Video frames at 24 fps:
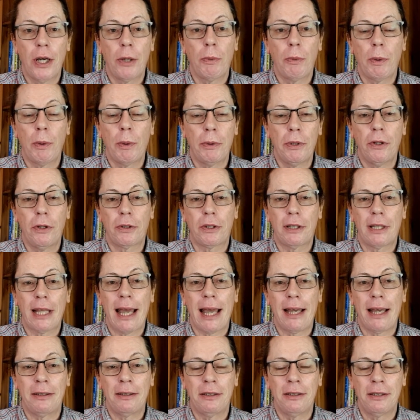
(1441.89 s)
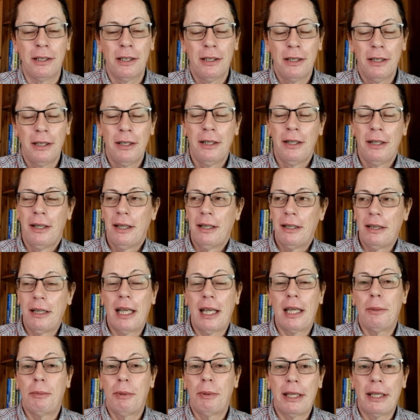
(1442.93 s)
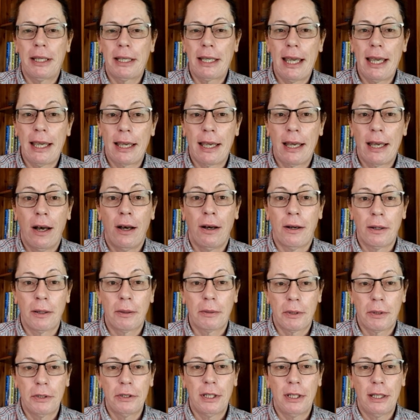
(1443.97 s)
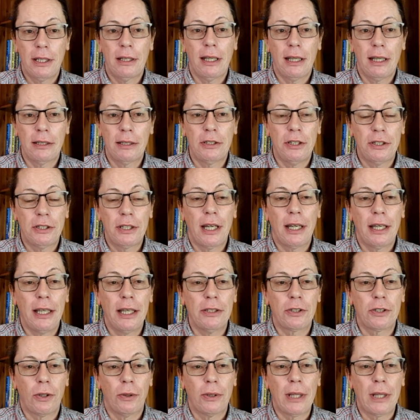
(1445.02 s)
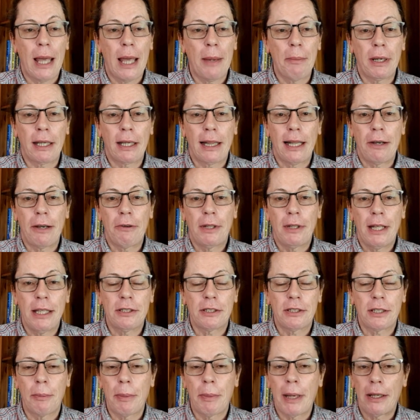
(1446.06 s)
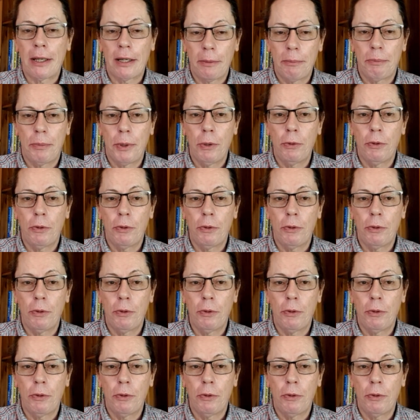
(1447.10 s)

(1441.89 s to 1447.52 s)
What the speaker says: No one would look at that and label it kit car because it, as you say, it's got that McLaren-esque about it.